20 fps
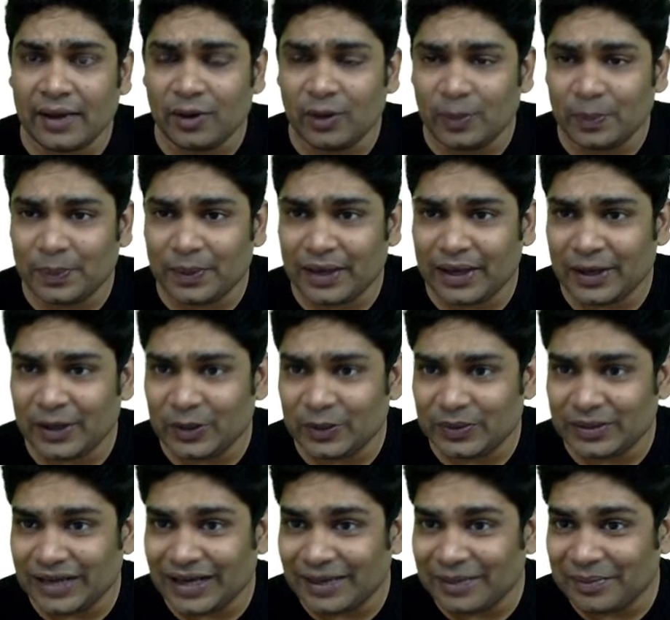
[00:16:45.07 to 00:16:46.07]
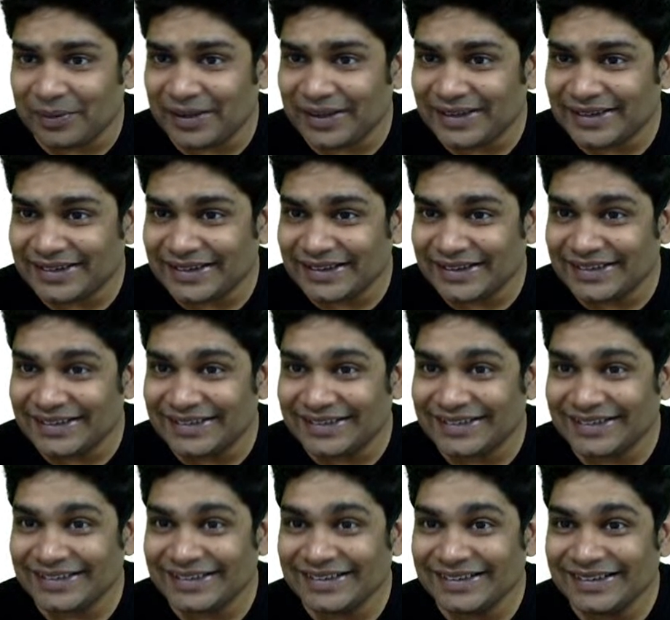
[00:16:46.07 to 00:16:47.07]
hope that makes sense.
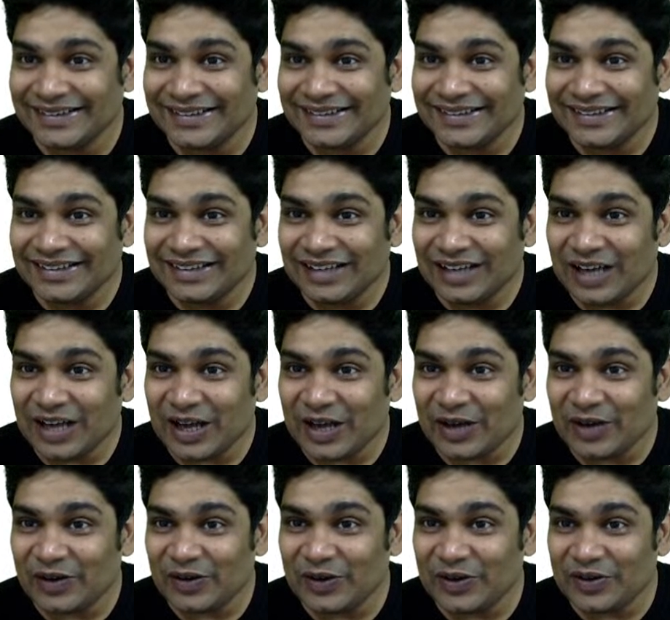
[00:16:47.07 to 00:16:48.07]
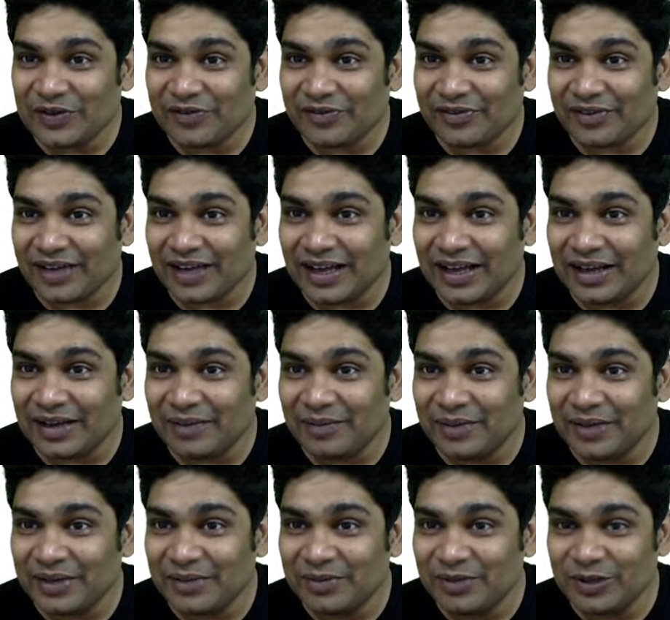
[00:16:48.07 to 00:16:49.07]
I don't know if I am
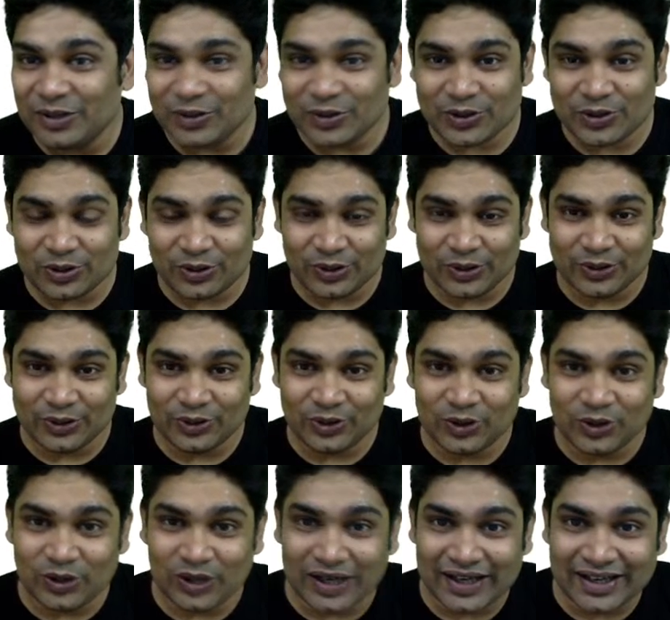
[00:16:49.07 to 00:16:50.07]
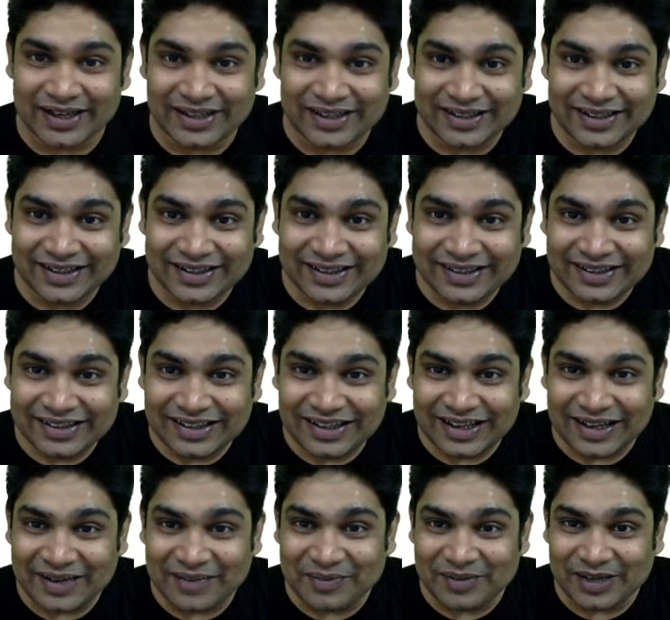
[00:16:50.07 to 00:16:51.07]
able to show you what
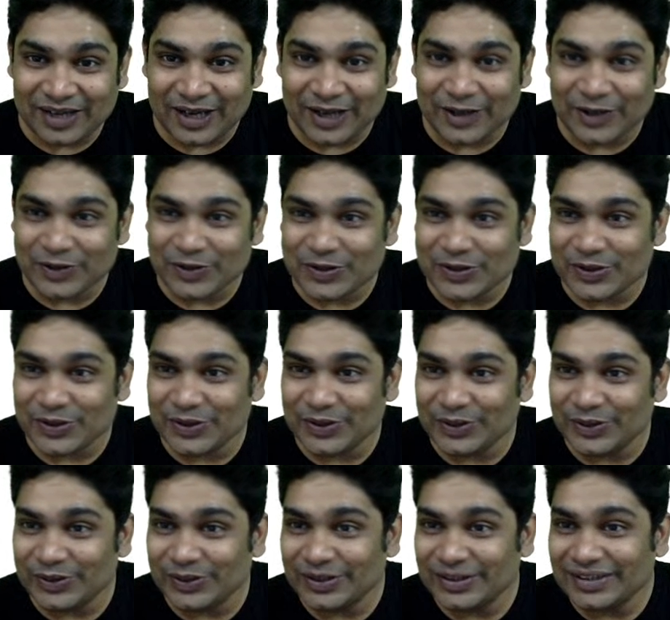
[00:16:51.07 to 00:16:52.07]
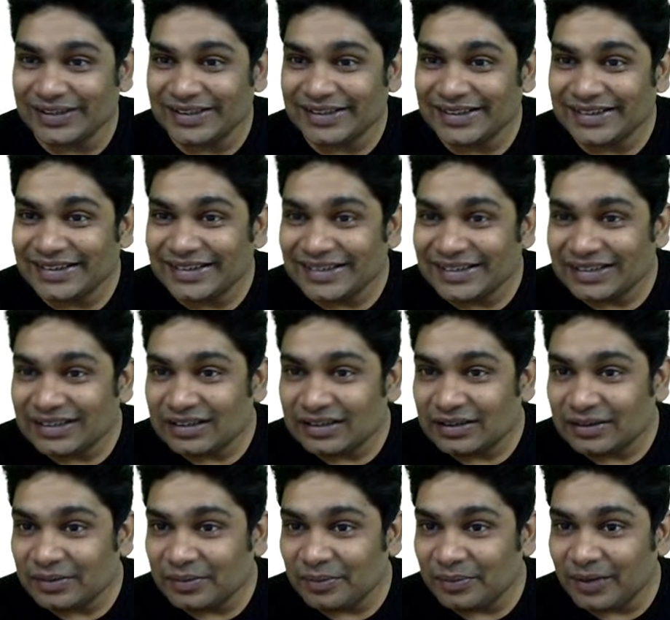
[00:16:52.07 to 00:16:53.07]
I'm trying to show you,
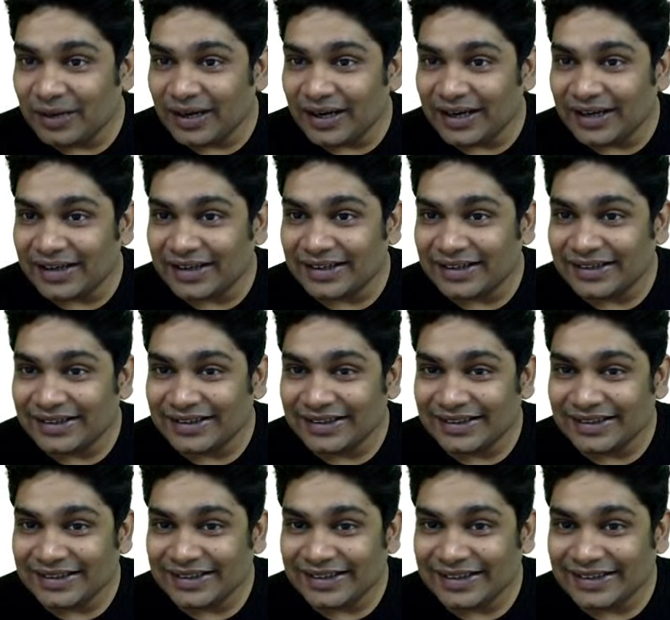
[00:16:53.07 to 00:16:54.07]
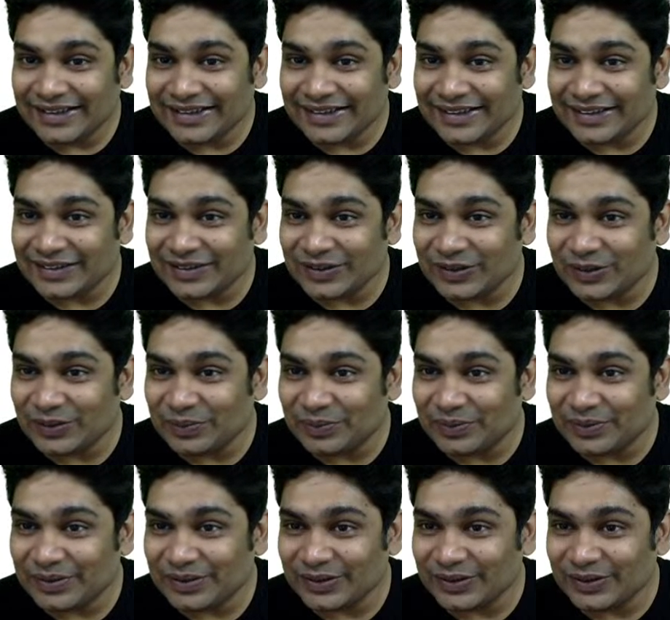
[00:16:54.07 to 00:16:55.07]
but let's hope.
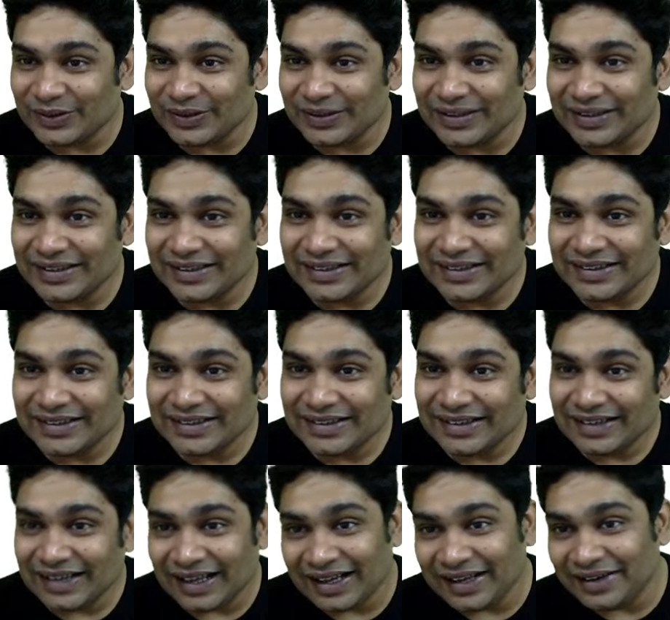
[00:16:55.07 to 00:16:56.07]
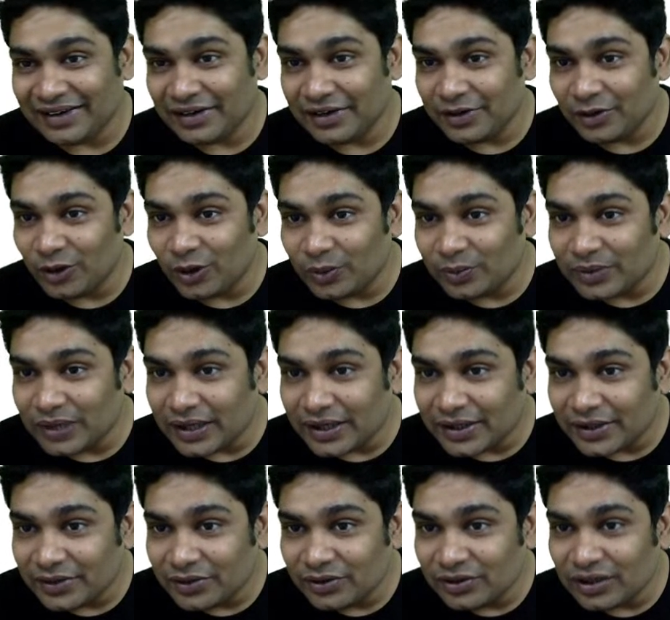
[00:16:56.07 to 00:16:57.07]
So I really hope
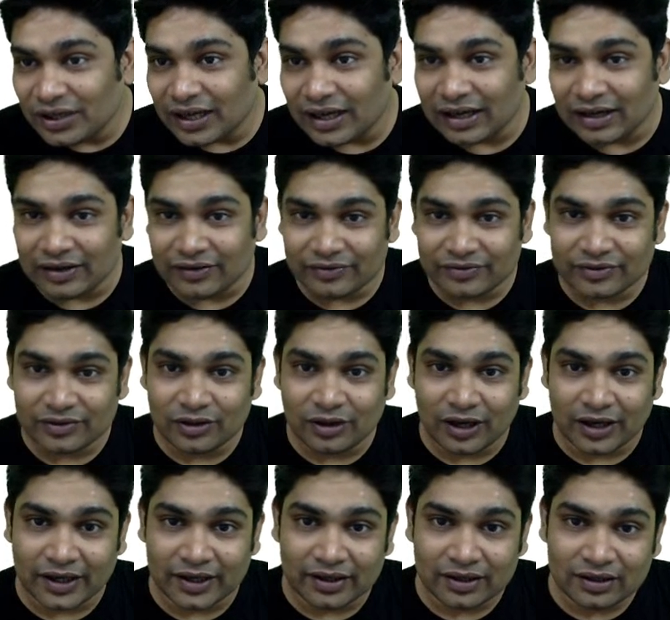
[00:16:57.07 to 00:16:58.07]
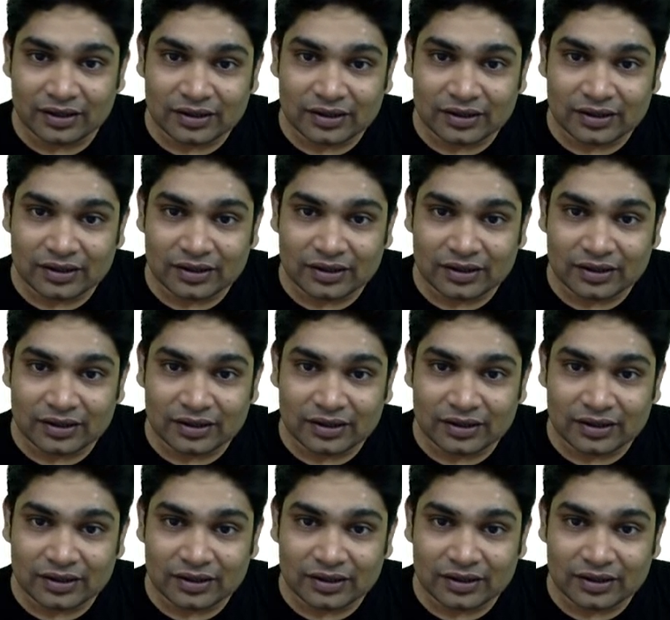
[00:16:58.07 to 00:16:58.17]
that you have got it.